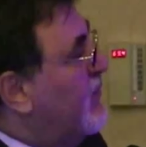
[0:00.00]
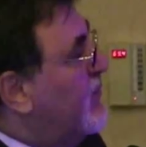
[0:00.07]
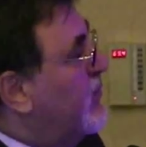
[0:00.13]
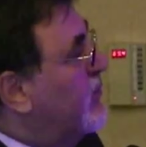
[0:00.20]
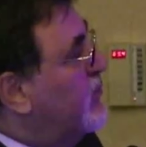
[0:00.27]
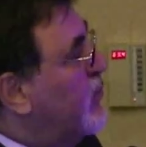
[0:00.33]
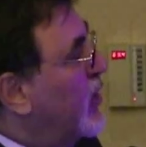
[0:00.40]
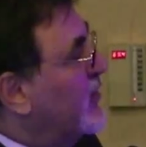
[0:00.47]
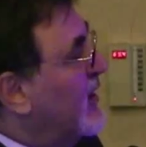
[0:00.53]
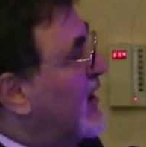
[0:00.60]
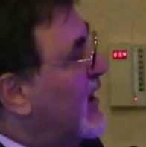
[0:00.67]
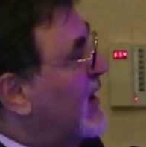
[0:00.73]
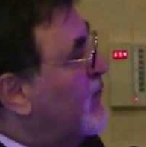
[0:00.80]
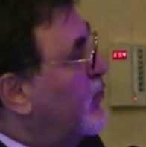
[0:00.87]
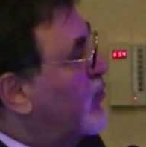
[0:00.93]
model here,
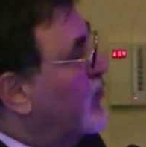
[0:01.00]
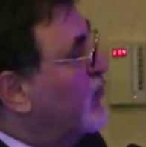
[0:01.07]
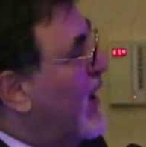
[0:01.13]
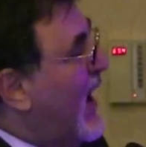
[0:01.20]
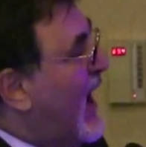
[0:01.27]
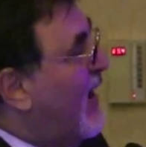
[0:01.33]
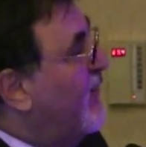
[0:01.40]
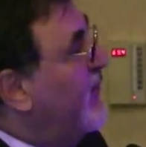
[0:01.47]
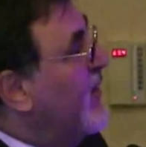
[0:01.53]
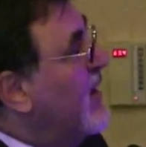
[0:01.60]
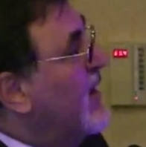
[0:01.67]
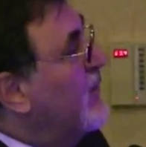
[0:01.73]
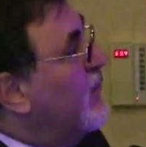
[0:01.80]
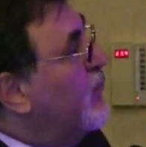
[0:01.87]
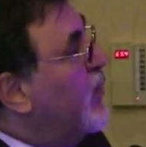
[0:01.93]
because we have
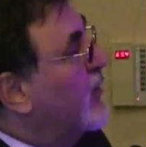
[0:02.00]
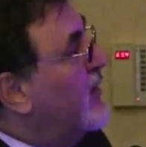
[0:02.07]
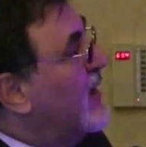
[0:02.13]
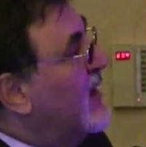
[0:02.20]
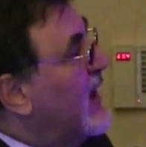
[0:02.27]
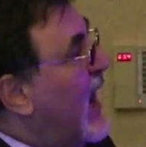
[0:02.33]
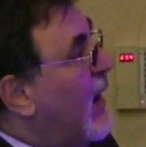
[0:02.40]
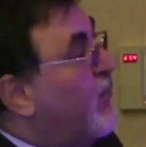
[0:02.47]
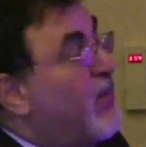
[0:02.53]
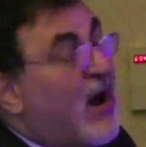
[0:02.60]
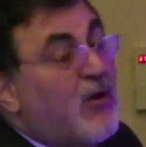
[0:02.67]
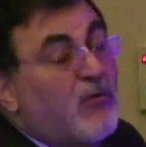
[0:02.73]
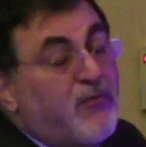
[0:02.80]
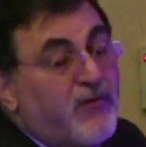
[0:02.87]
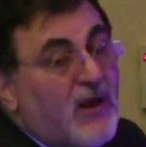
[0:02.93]
modeling a
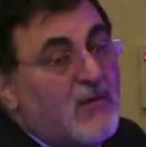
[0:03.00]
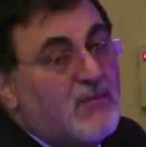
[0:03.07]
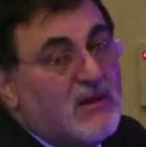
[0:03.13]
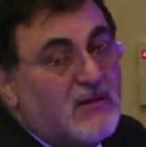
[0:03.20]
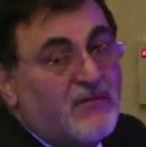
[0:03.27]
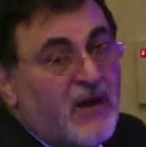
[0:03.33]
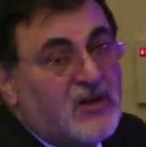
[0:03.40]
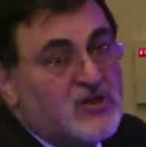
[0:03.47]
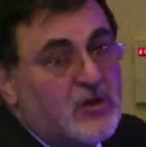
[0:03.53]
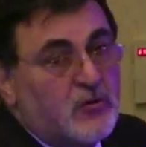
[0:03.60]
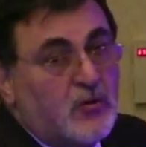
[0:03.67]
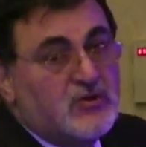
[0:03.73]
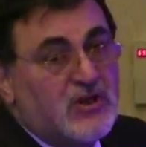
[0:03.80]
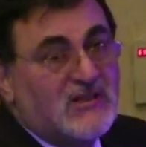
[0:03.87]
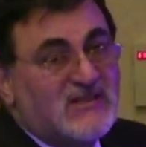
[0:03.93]
biofilm infection, not
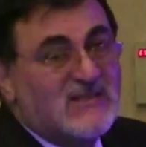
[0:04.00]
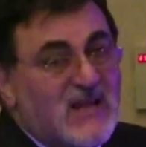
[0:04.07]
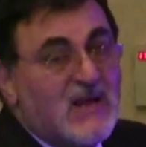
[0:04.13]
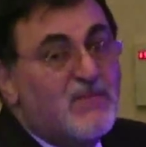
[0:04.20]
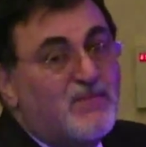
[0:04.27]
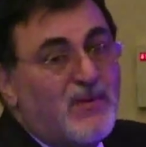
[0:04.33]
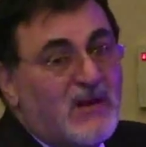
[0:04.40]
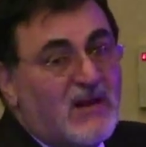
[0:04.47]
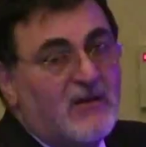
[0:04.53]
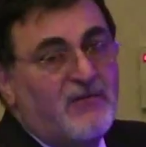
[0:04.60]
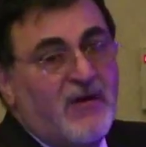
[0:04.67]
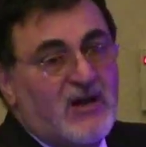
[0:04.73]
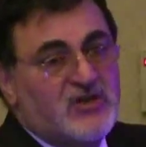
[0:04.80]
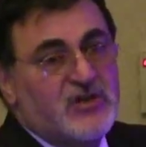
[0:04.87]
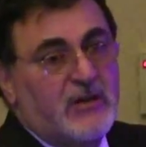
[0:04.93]
just simple
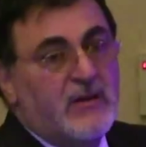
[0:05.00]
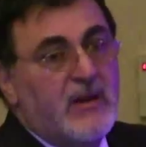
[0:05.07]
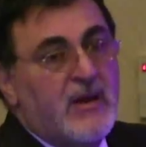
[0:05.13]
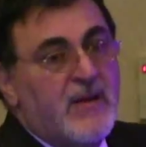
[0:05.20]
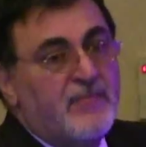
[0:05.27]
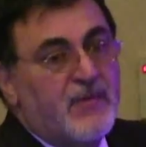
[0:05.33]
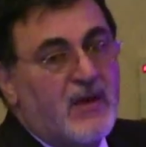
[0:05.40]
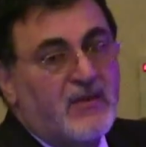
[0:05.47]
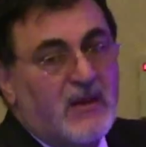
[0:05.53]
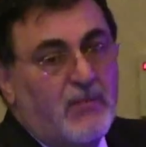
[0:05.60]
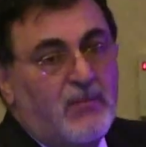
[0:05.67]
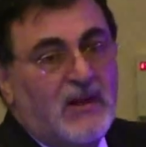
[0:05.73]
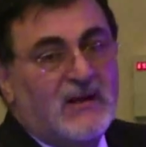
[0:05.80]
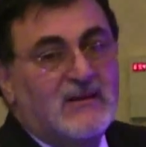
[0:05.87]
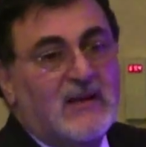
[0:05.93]
infection in the
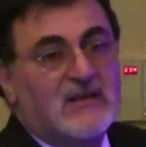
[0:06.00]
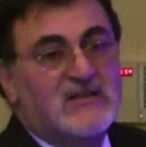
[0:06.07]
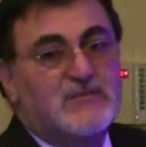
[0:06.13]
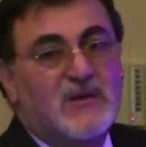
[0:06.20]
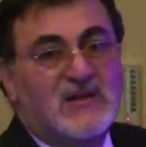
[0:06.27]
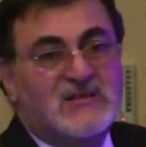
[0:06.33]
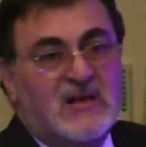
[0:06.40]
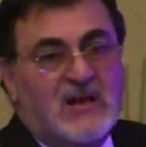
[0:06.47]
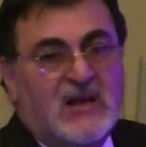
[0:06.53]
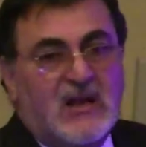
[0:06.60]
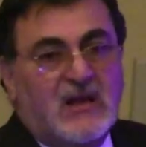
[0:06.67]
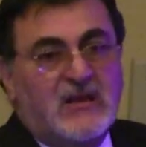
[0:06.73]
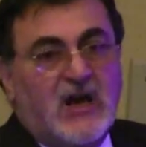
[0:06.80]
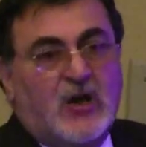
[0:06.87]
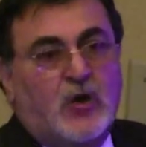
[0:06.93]
blood. It's basically
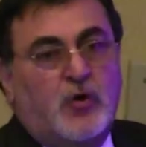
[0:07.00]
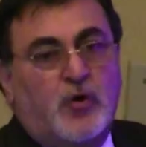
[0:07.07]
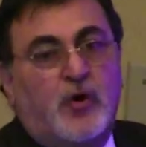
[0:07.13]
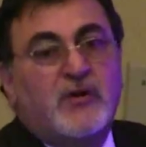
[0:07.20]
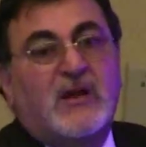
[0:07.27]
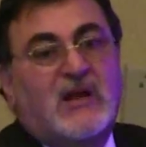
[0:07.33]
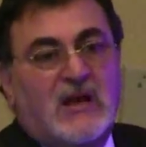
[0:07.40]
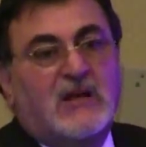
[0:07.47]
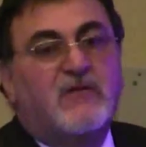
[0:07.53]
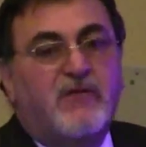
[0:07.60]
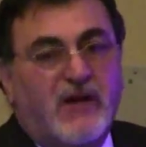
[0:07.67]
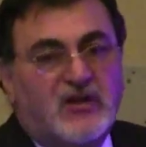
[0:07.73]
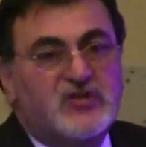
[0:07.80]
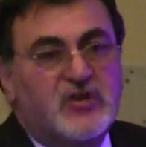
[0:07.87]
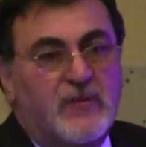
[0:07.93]
the chronic
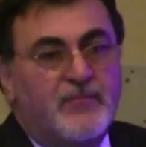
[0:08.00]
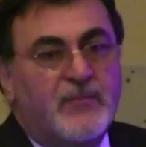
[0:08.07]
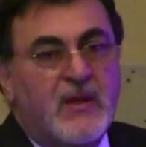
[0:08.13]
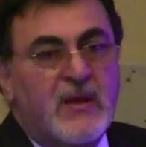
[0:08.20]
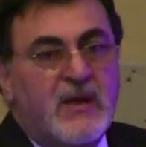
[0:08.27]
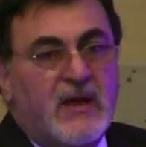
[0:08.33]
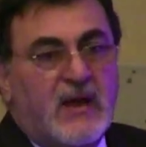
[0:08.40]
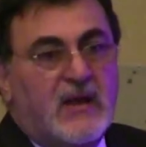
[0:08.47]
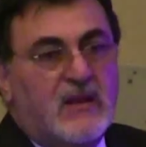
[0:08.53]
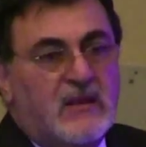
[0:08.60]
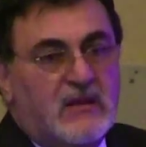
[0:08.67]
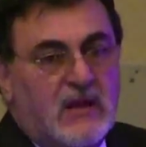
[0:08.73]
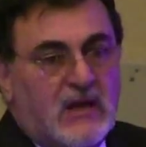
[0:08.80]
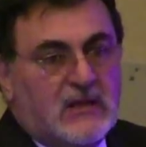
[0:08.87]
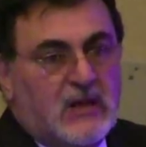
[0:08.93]
infection
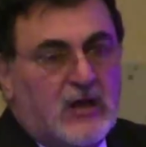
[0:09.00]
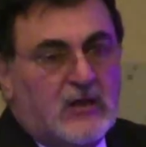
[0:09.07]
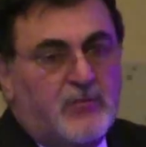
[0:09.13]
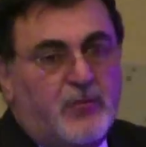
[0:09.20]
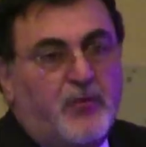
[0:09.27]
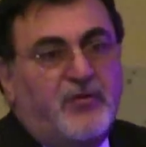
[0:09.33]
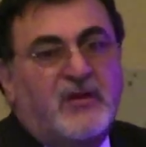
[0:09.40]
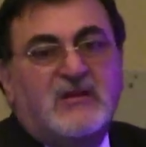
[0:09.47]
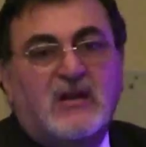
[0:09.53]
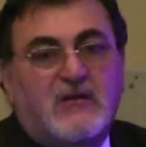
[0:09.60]
in prosthetic